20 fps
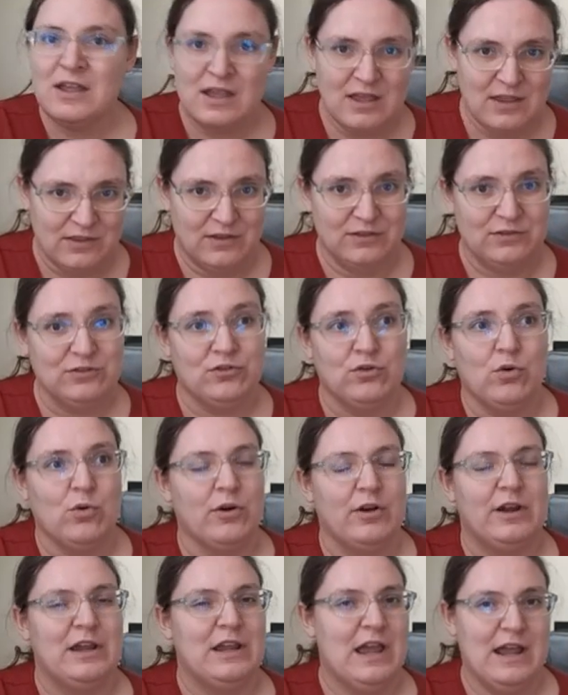the
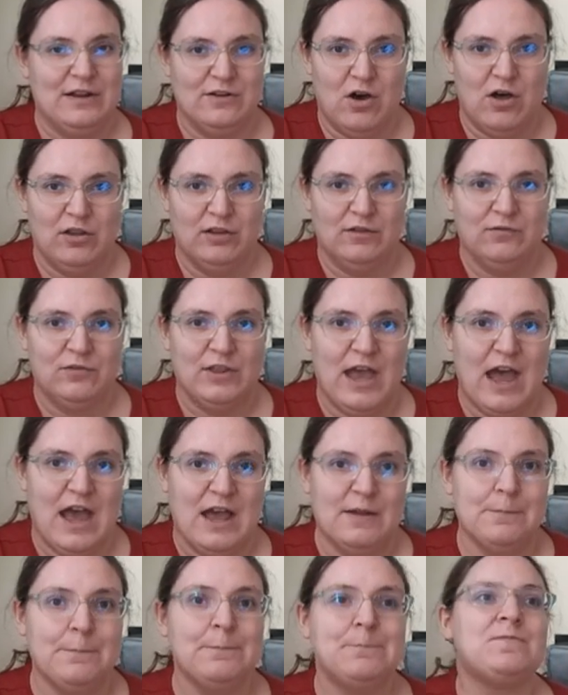story and all of
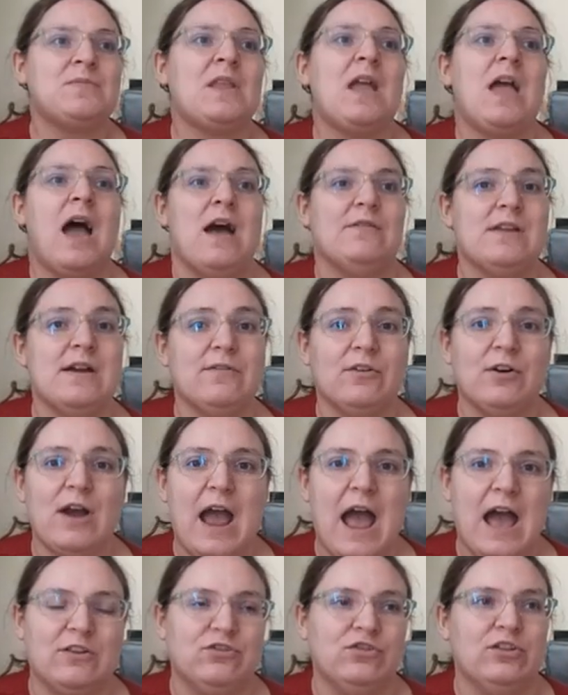that. I've never
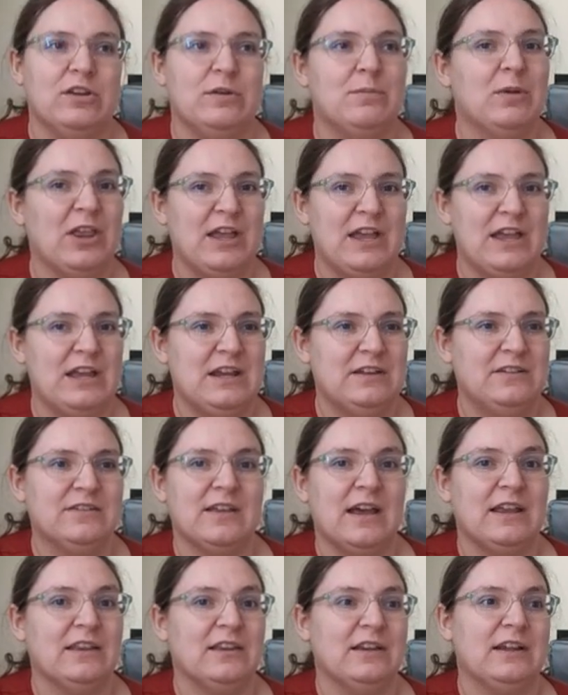actually played
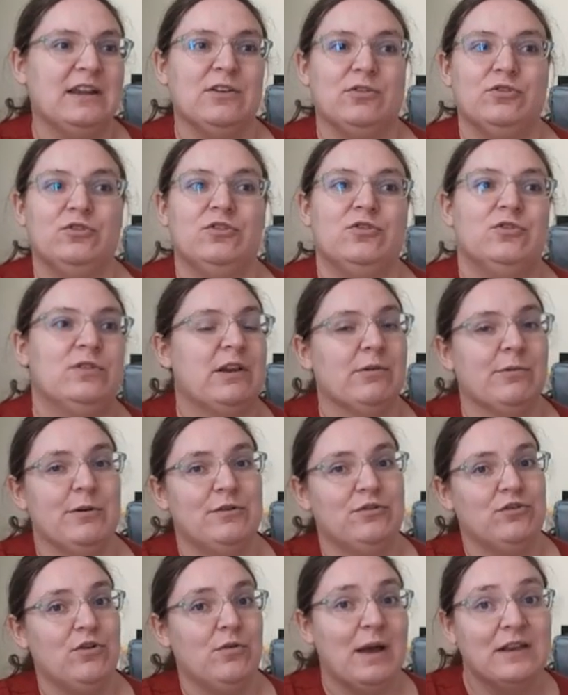Silent Hill 2 the
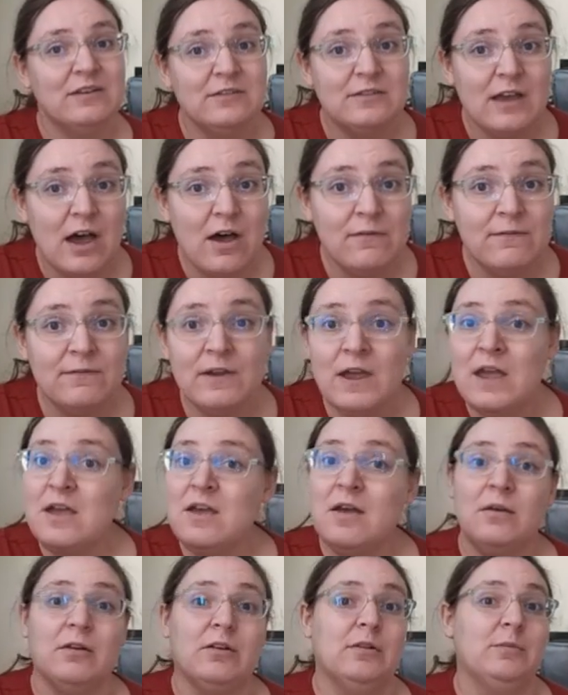original myself.
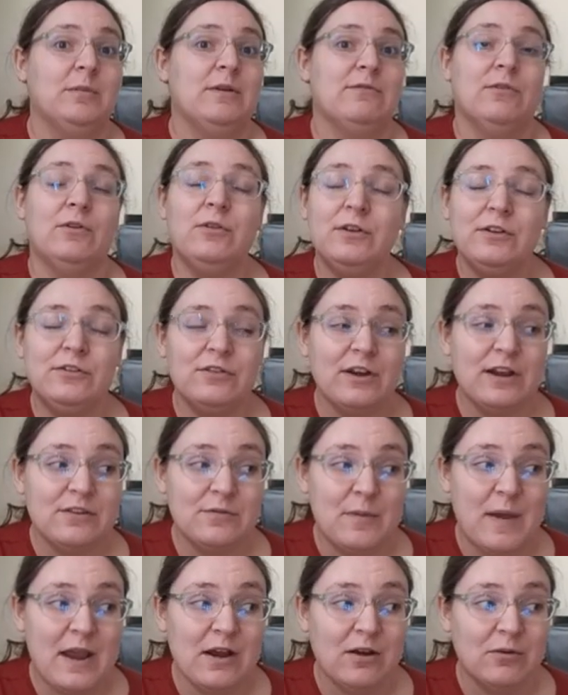I'm going to be fully
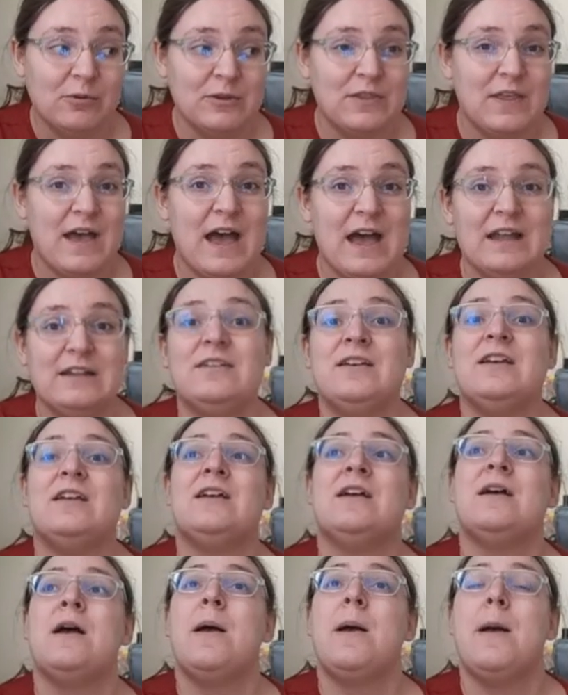transparent with that.
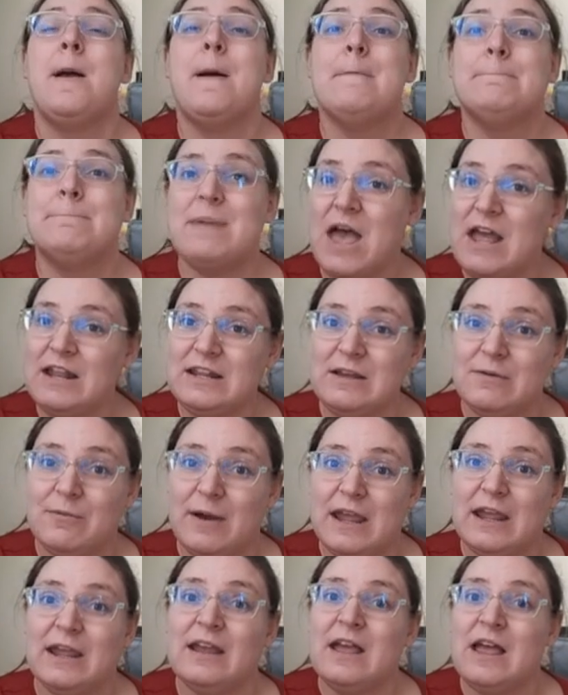But
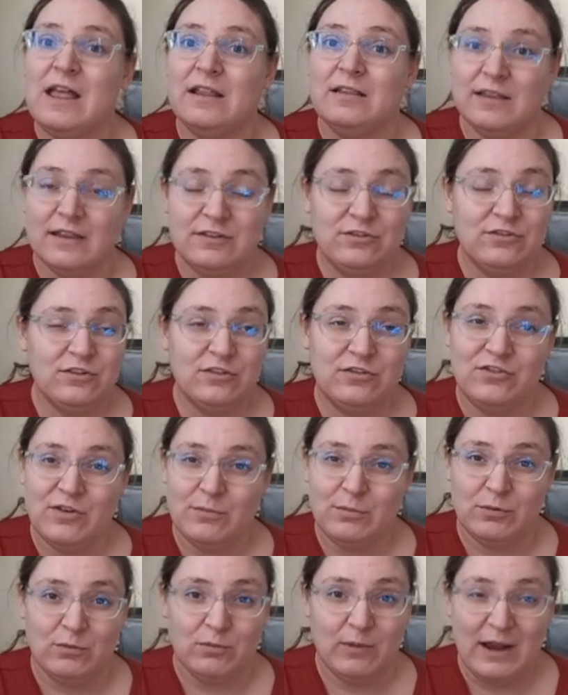anyway, let's just
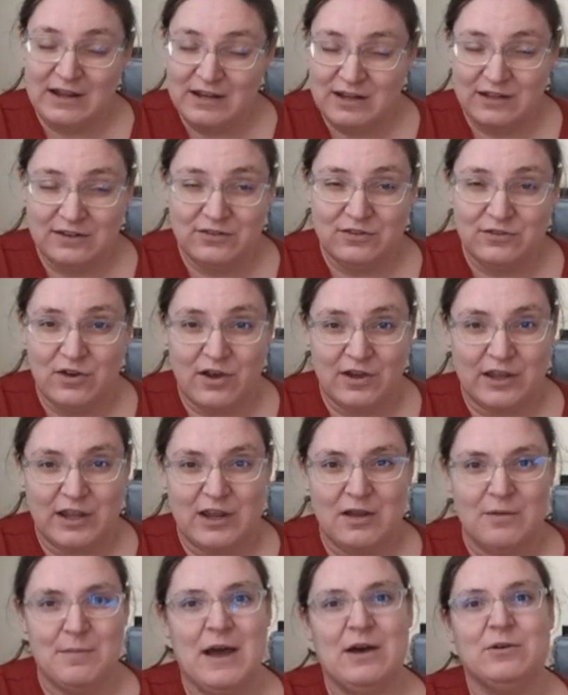jump right into
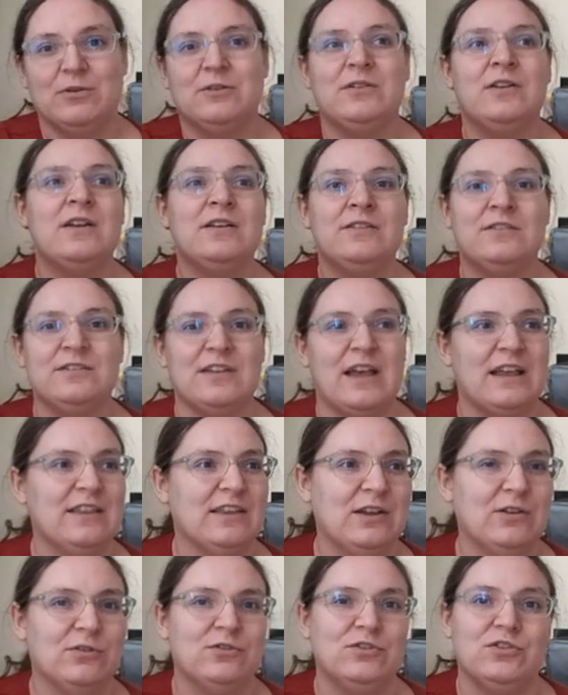talking about
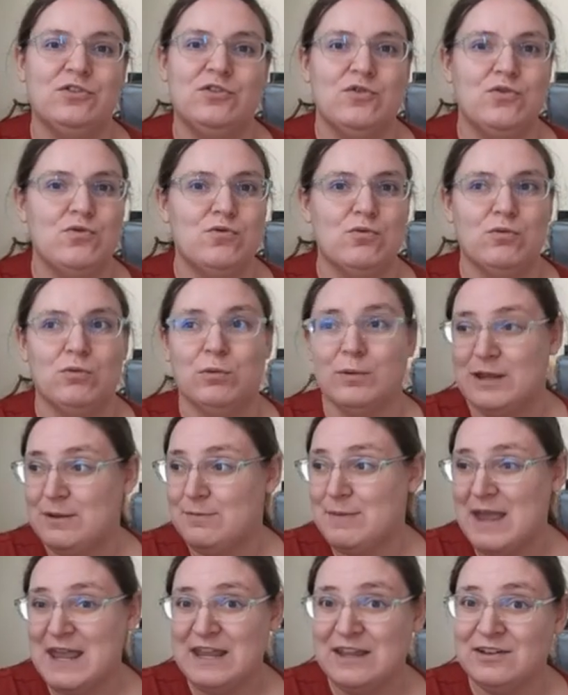Silent Hill 2
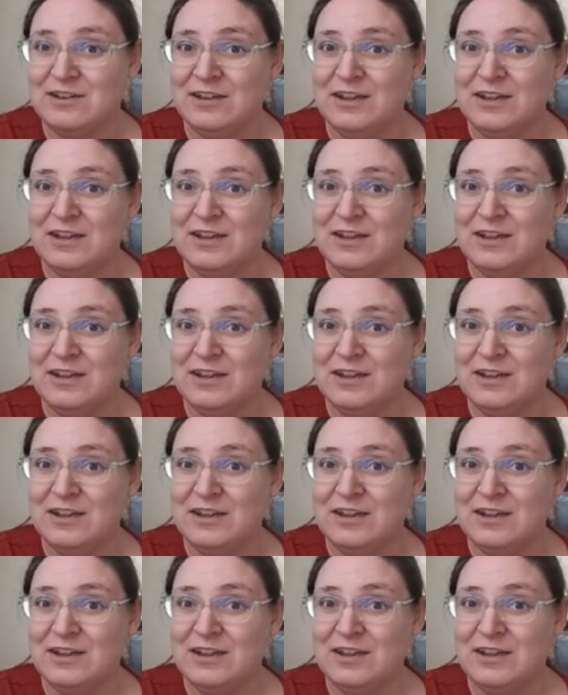remake